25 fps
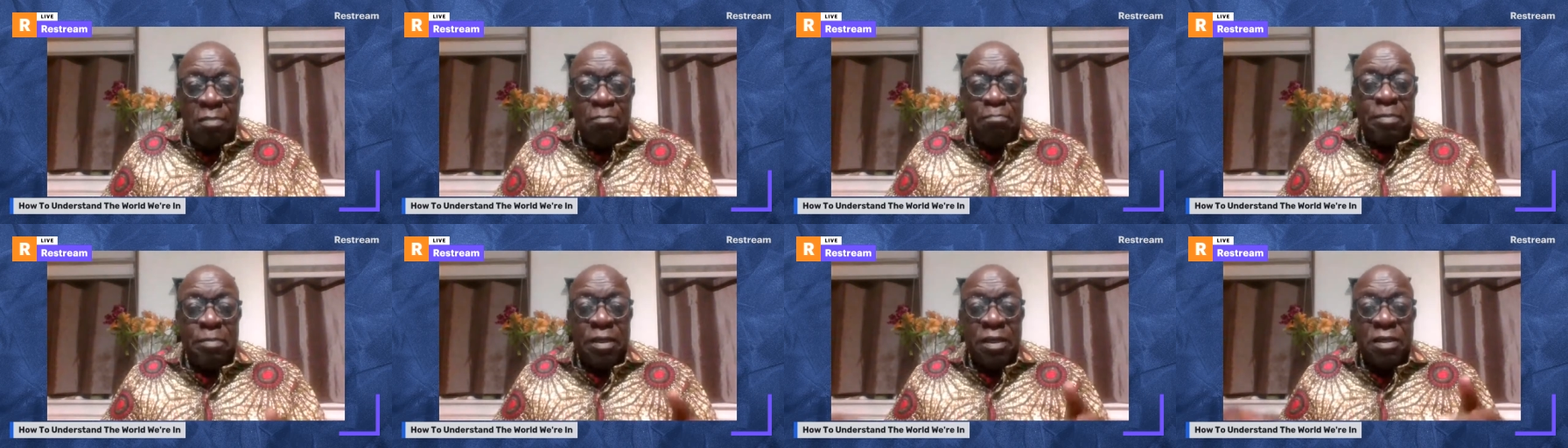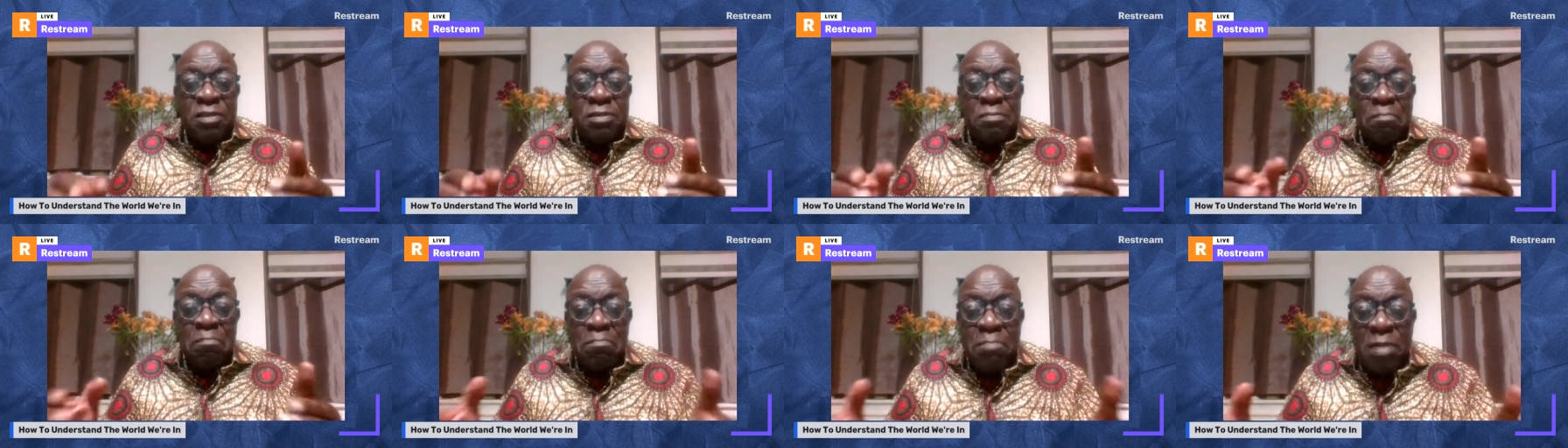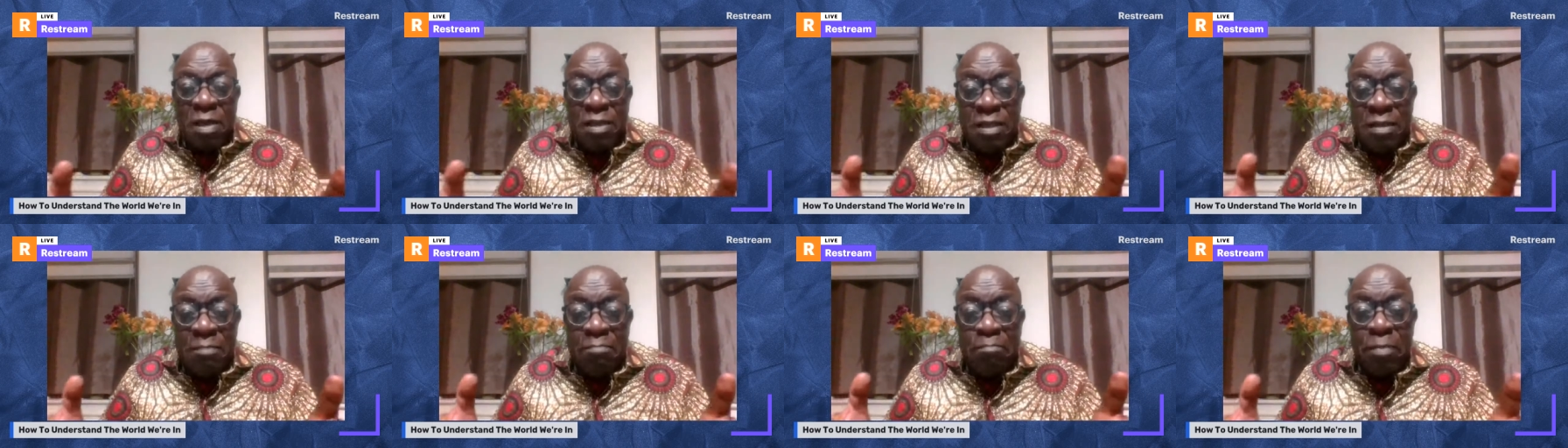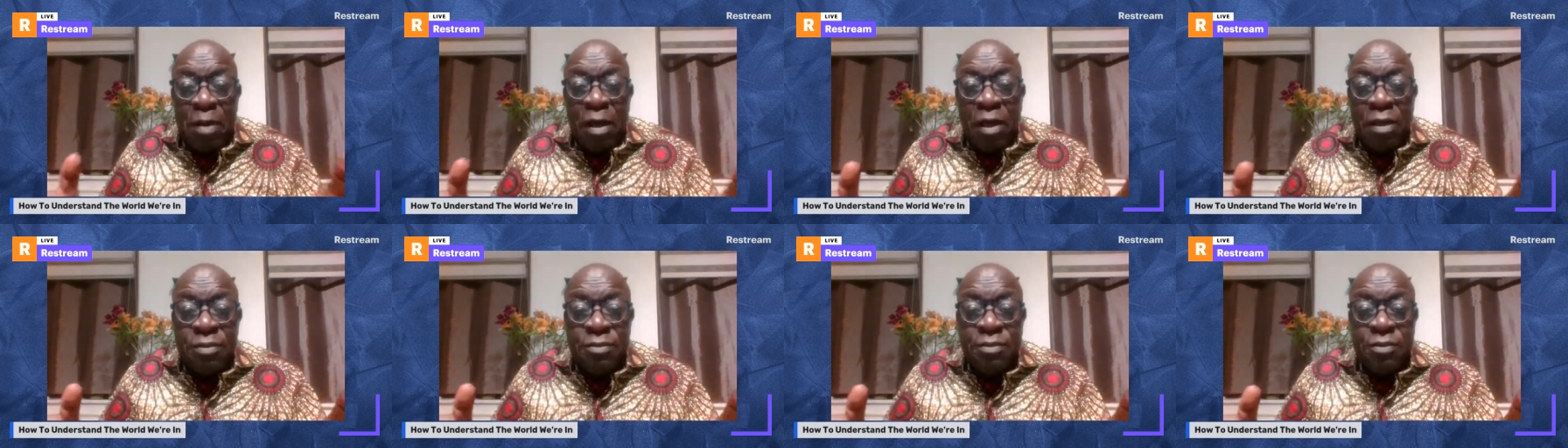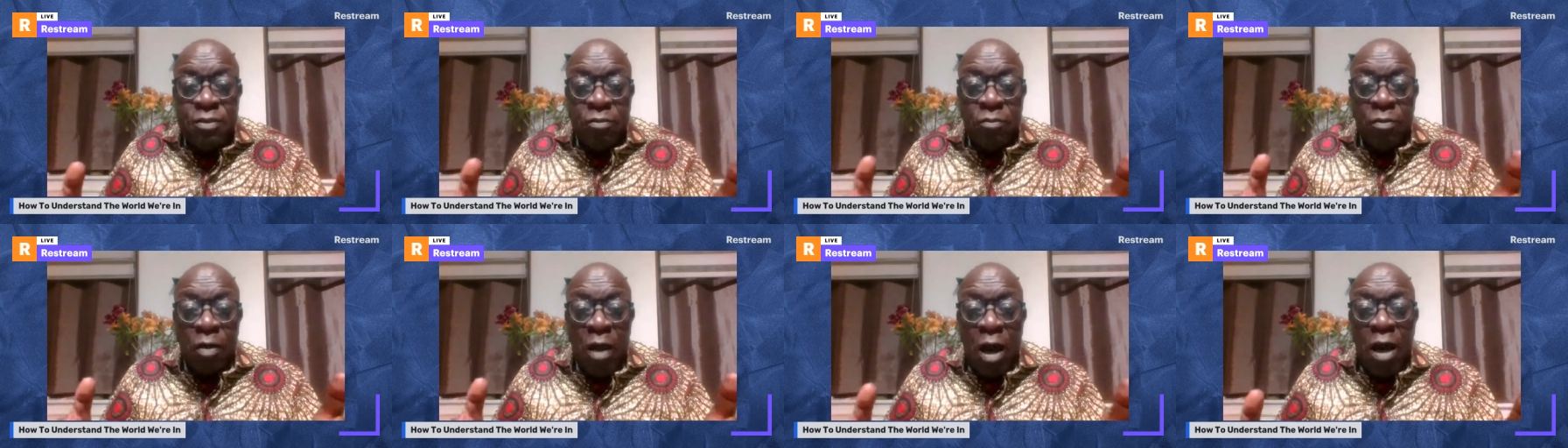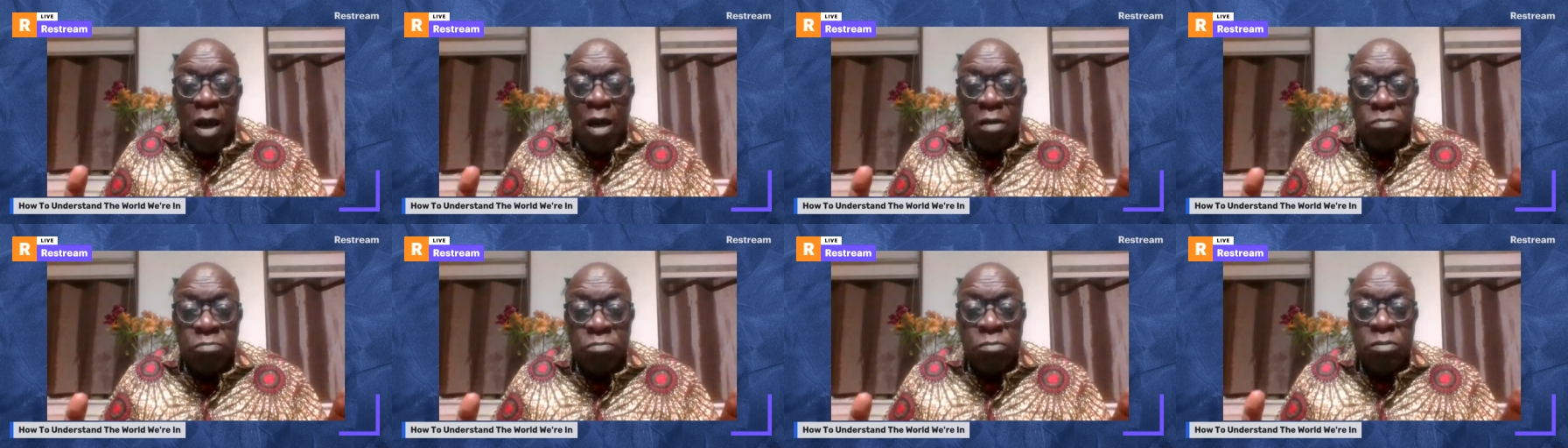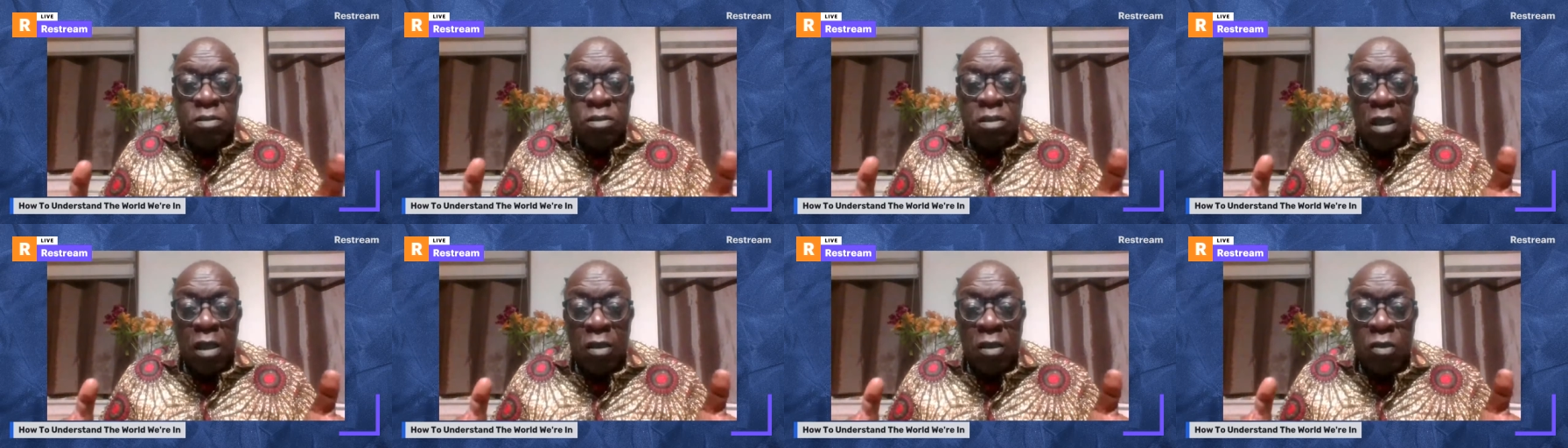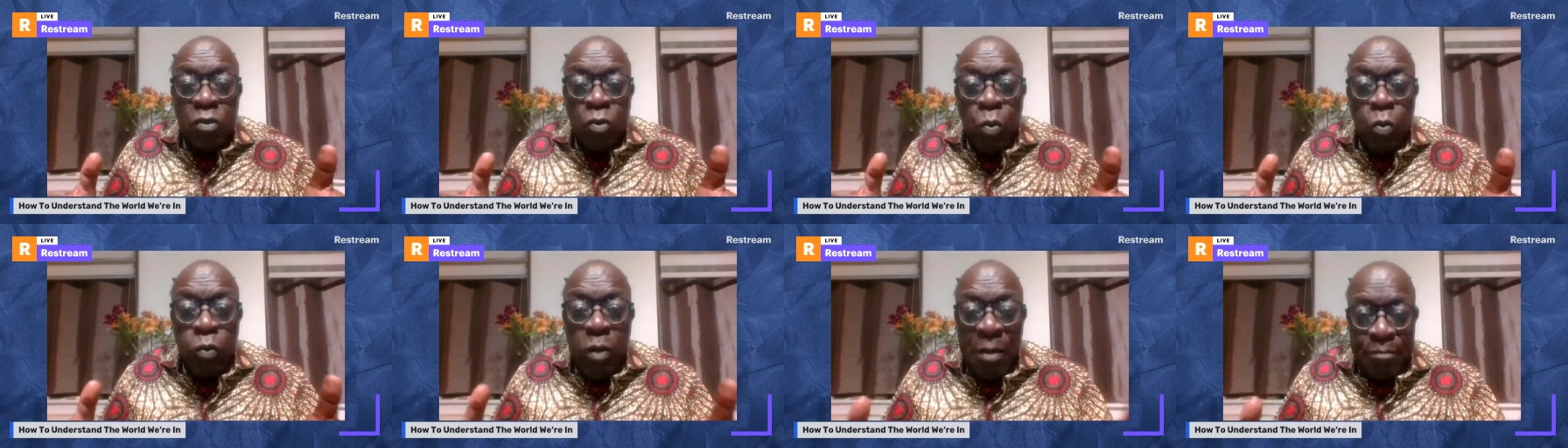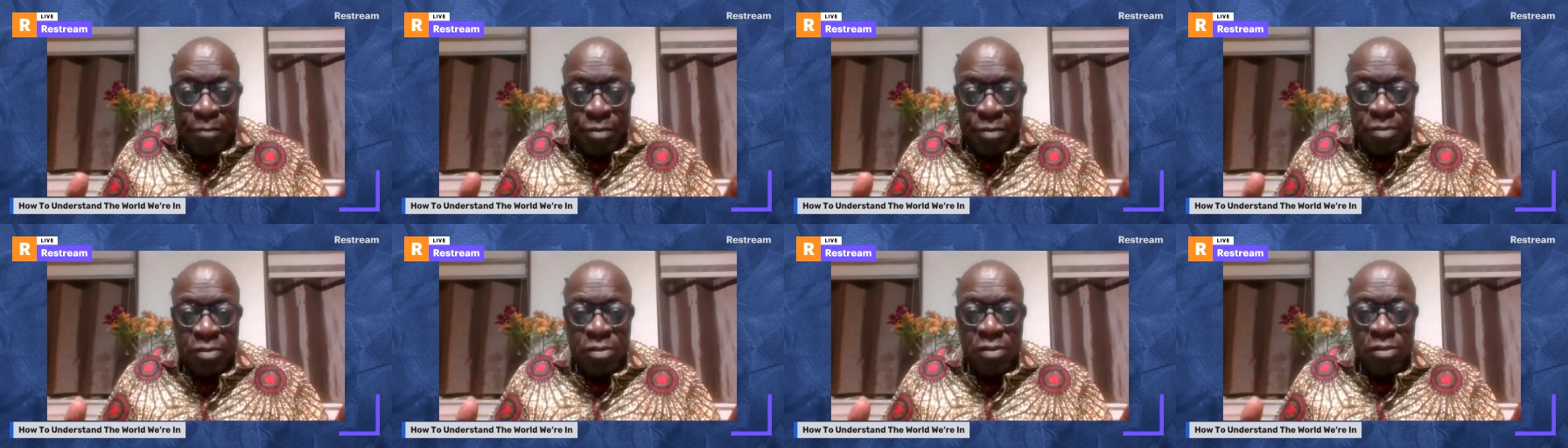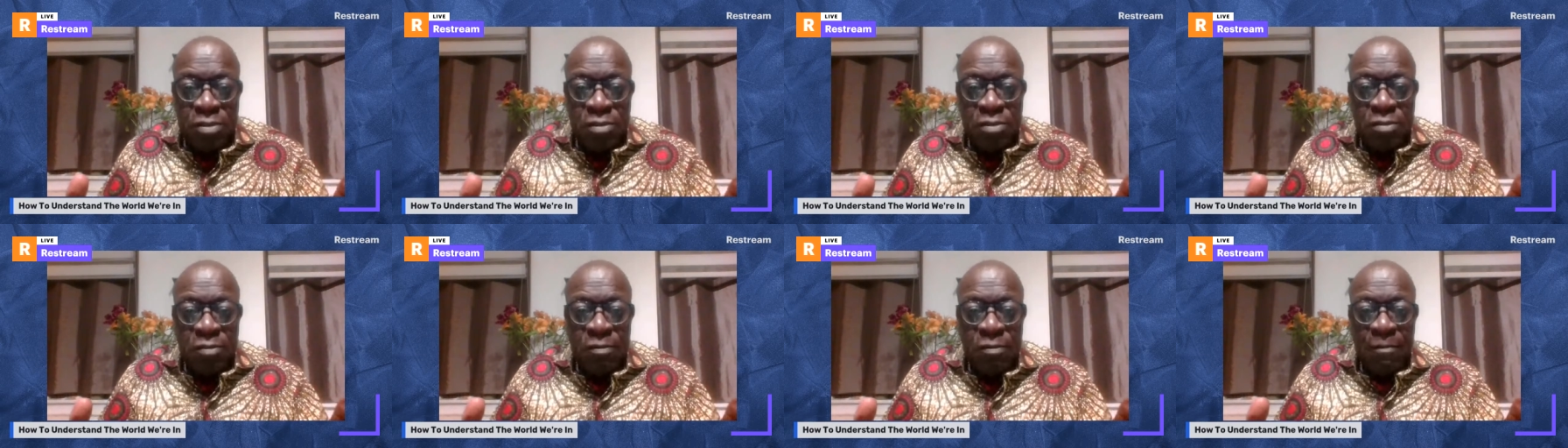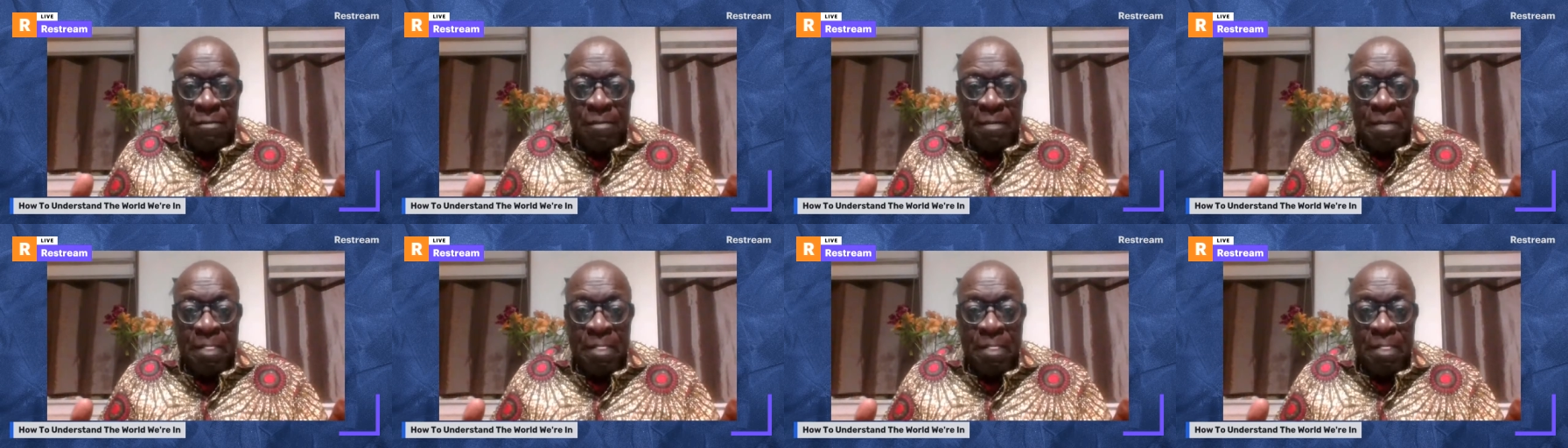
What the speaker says: because money buys you arms and weapons.